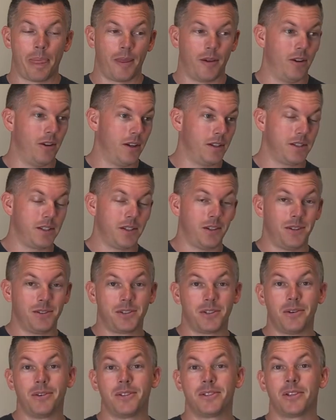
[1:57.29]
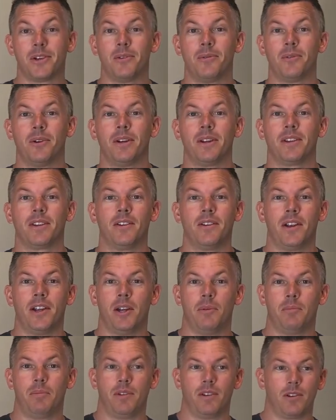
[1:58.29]
Oh, I saw so-and-so running their
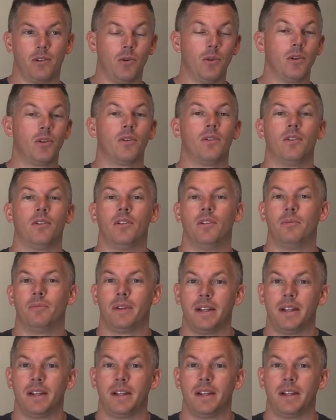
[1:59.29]
amp at quarter ohm.